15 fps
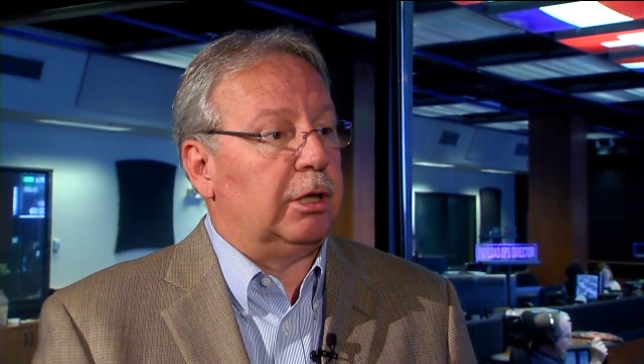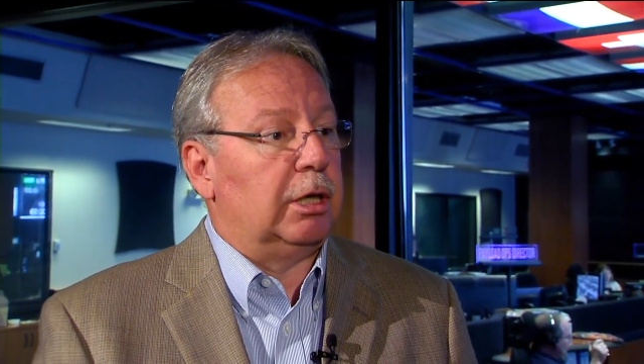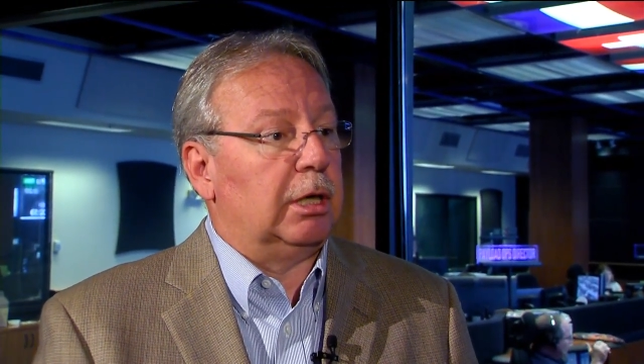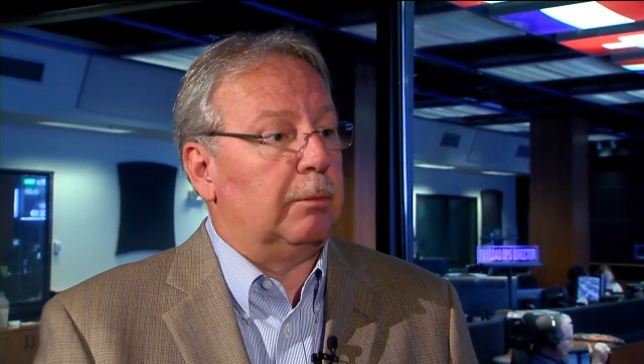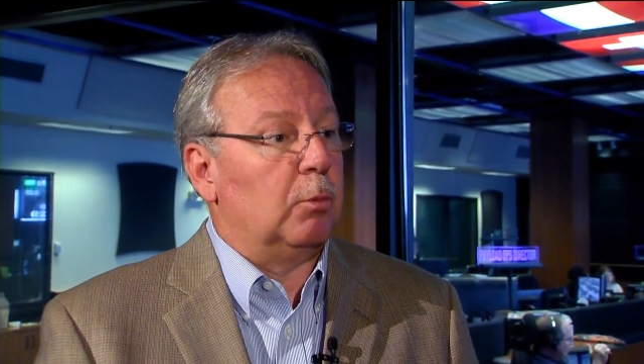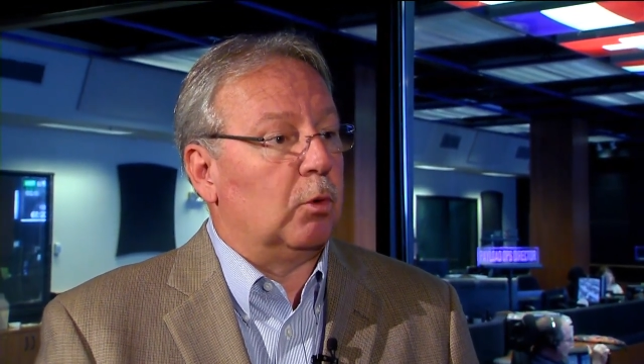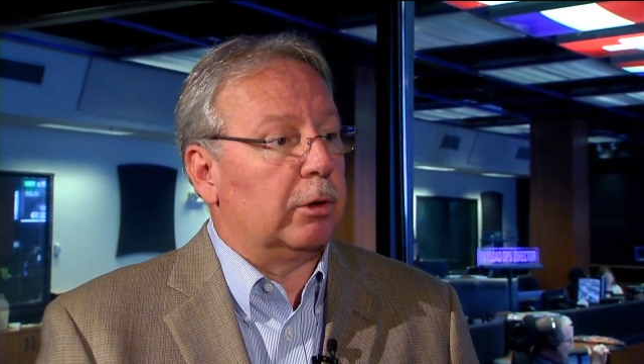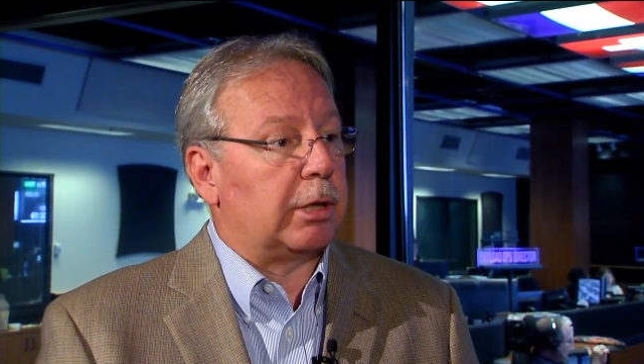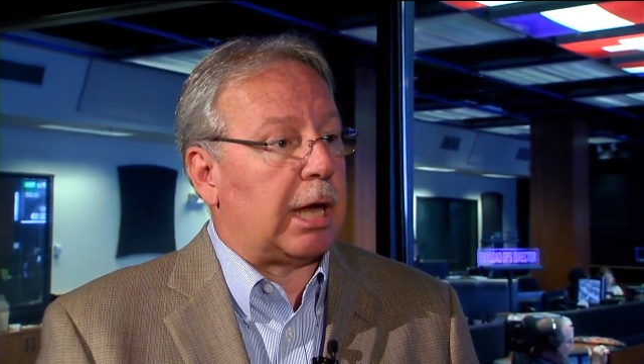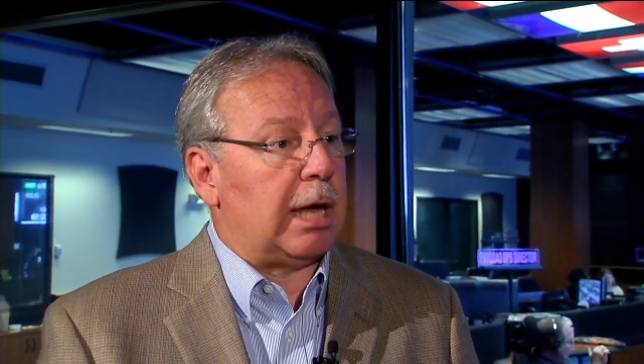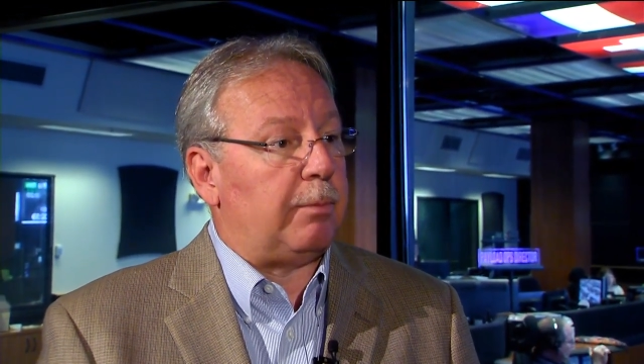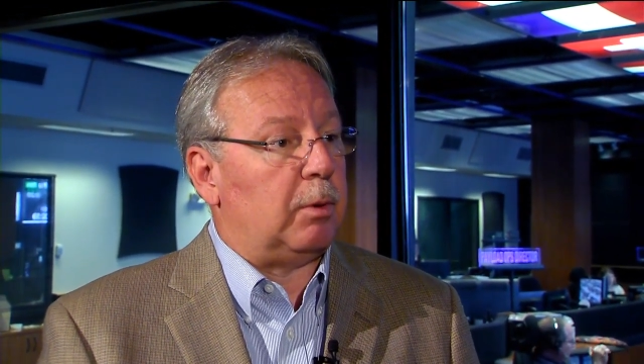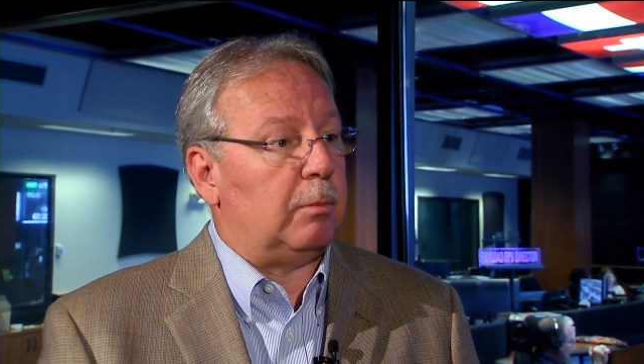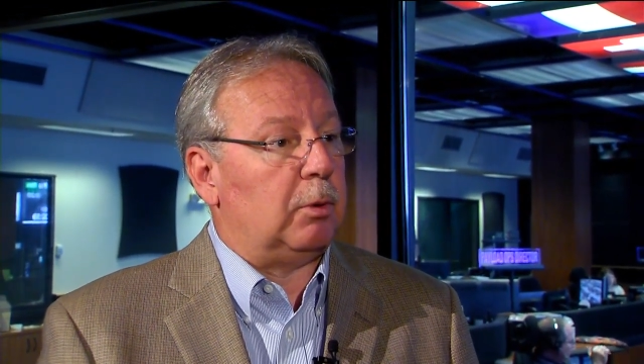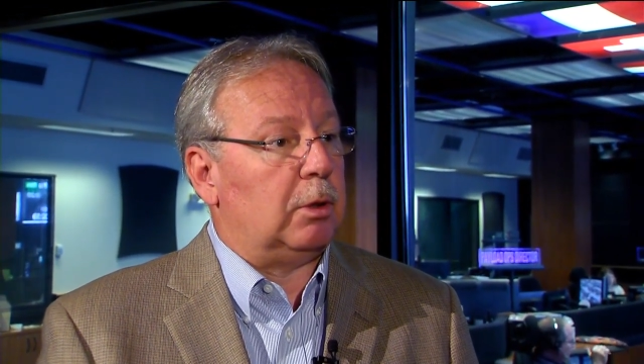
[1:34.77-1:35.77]
more
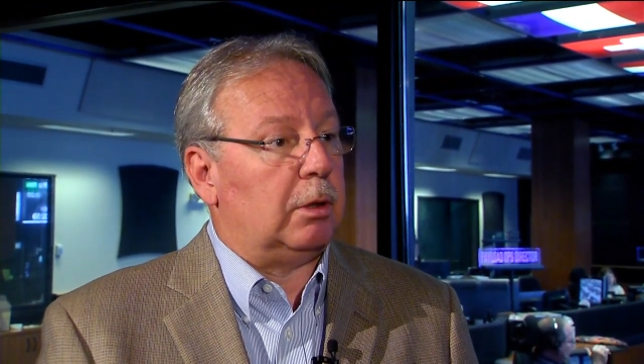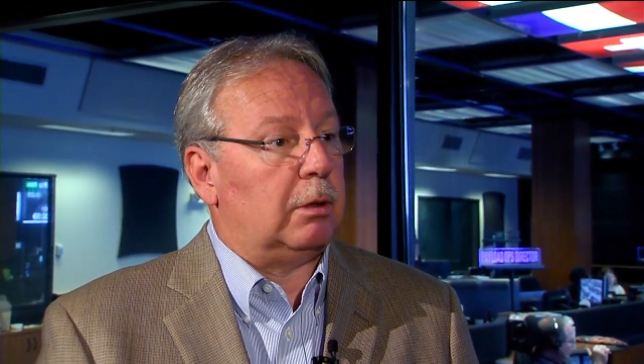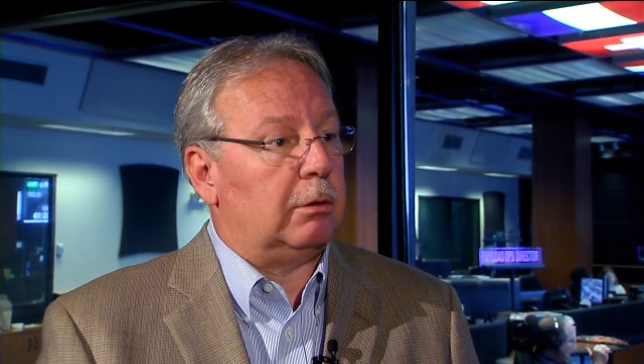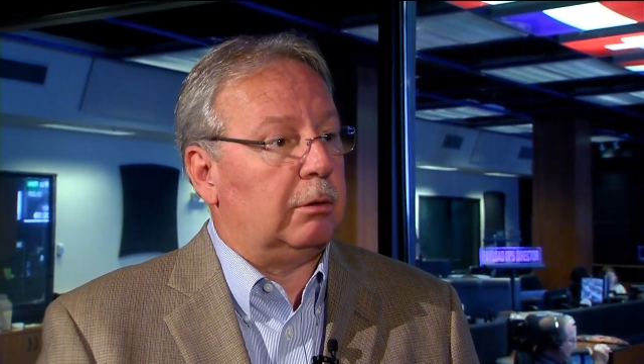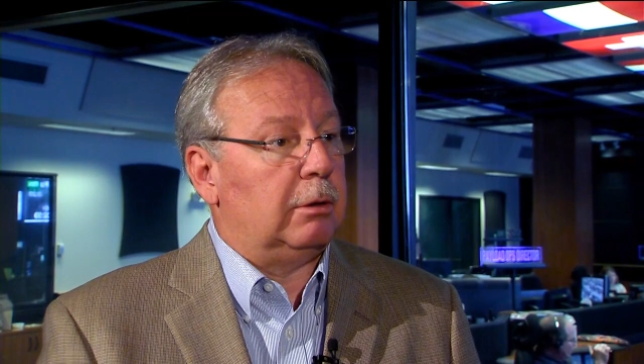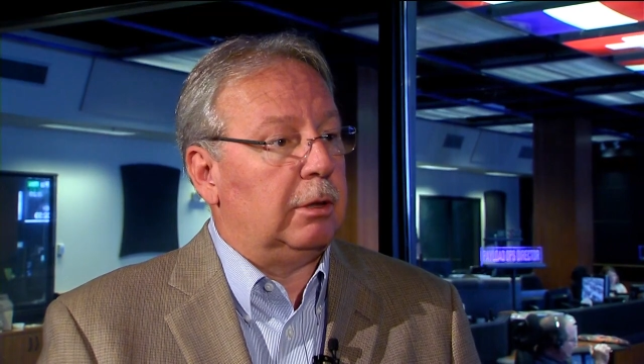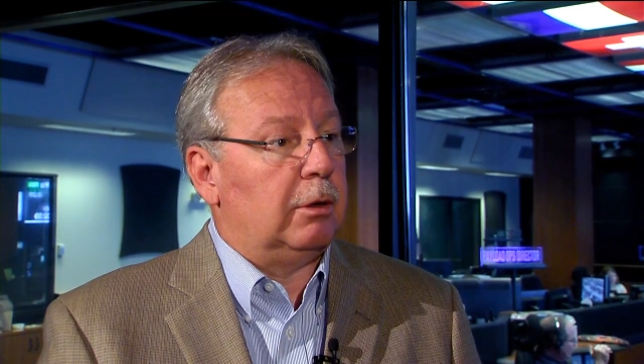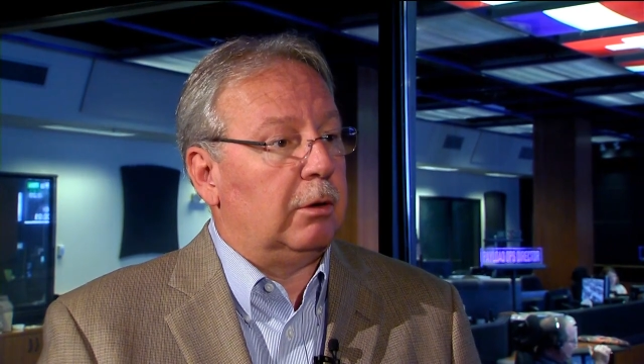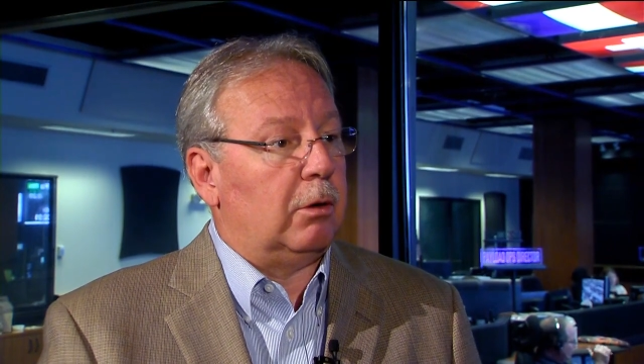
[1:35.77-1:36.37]
capable